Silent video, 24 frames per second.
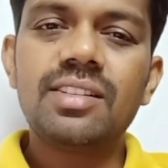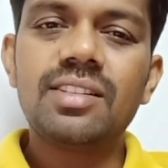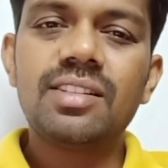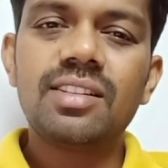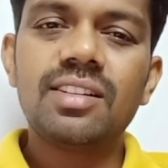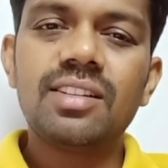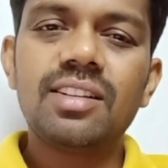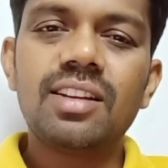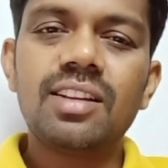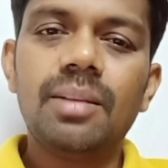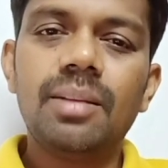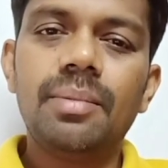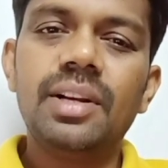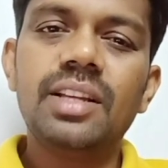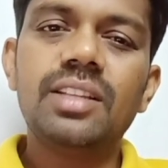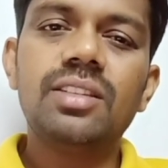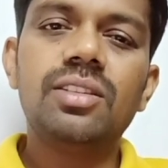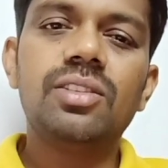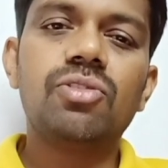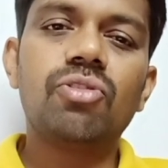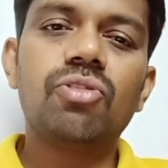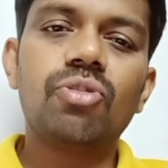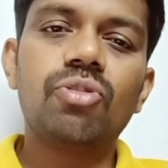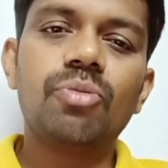Element exist
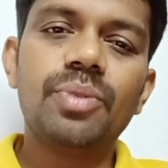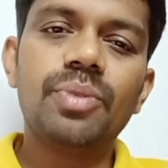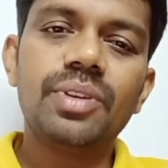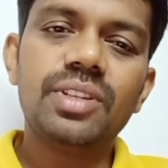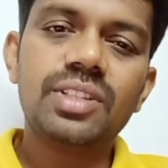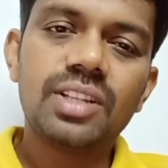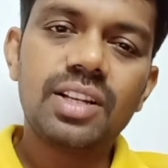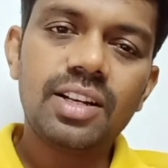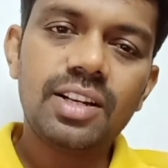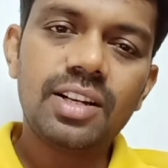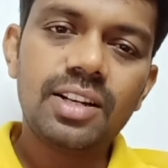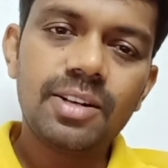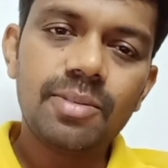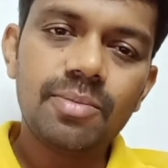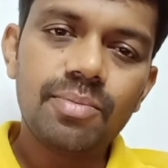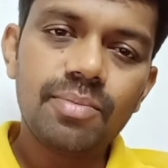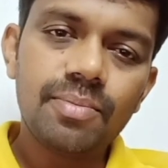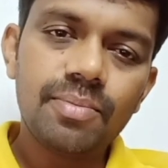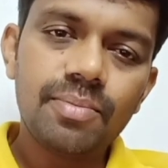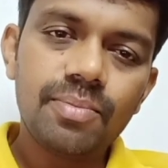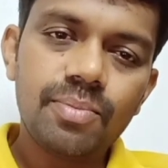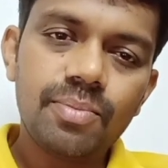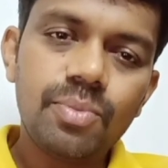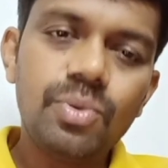output is a
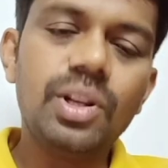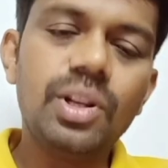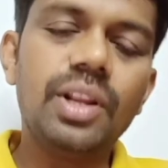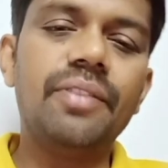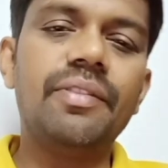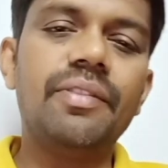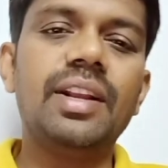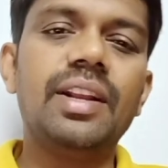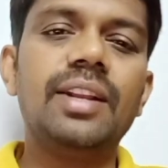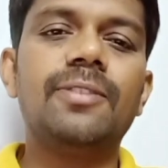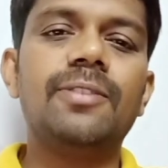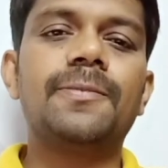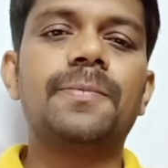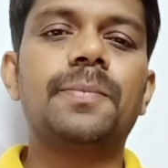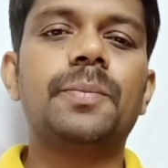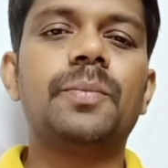boolean value.